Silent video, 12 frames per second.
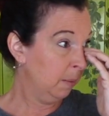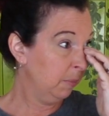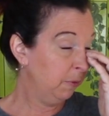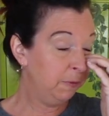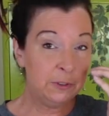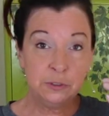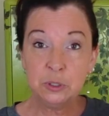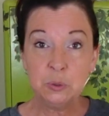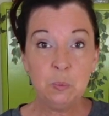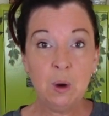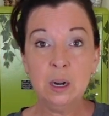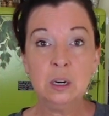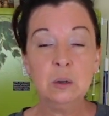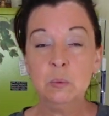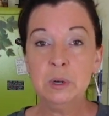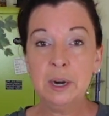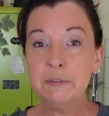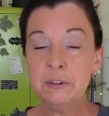filtered water,
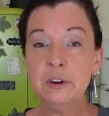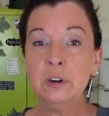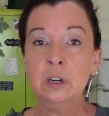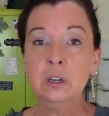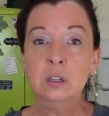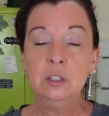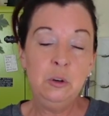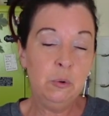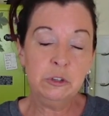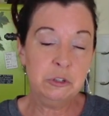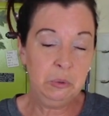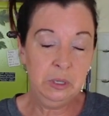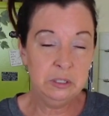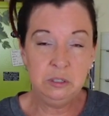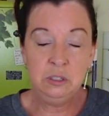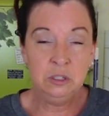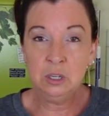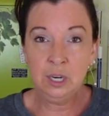whatever your choice.
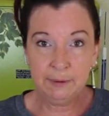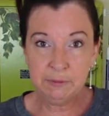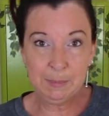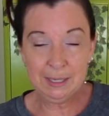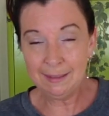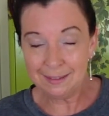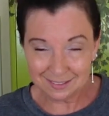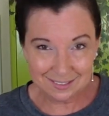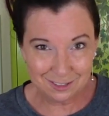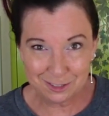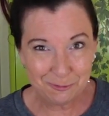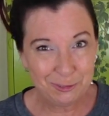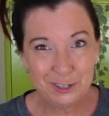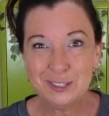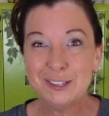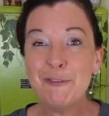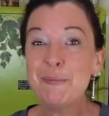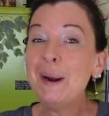You're gonna have to make that decision for
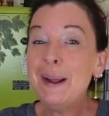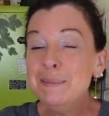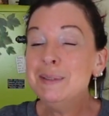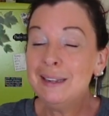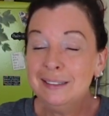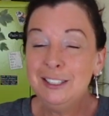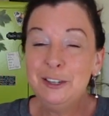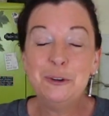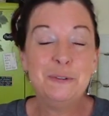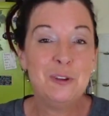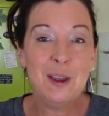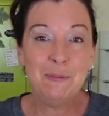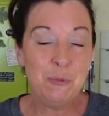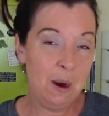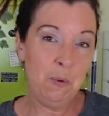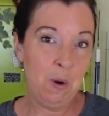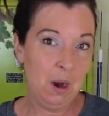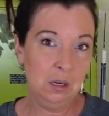yourself. But I'm telling you, if you have
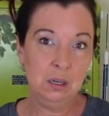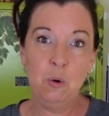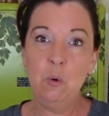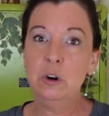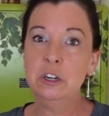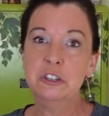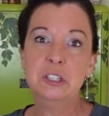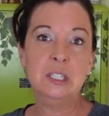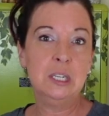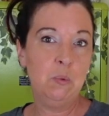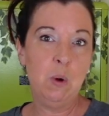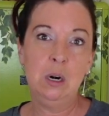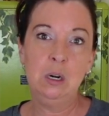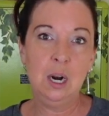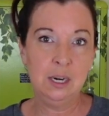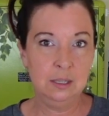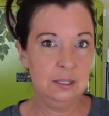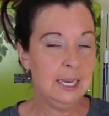well water or just city water
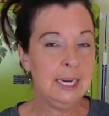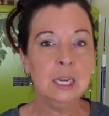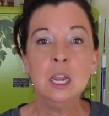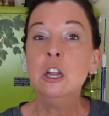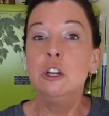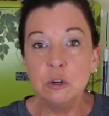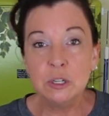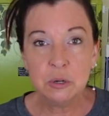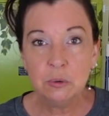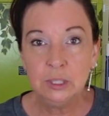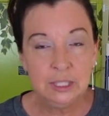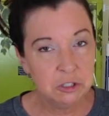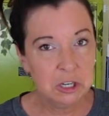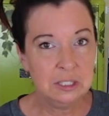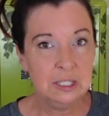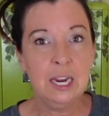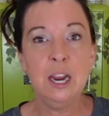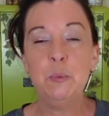out of the sink, you can totally
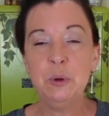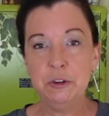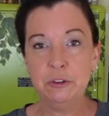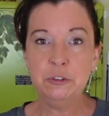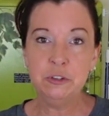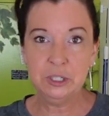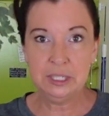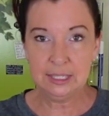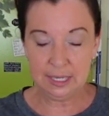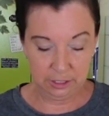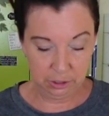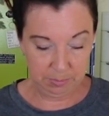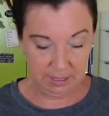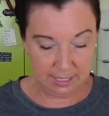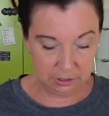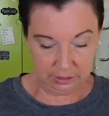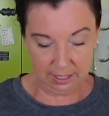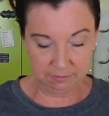adjust it with your nutrients and your
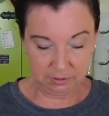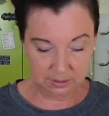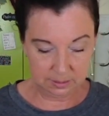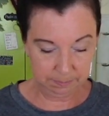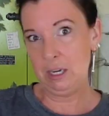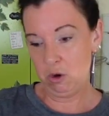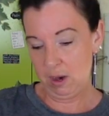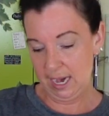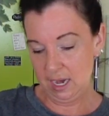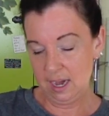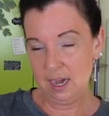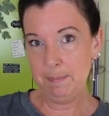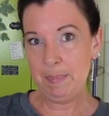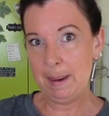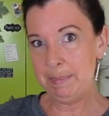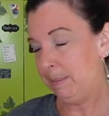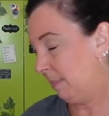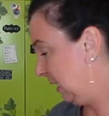pH levels. I'm gonna go ahead and
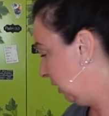pop in my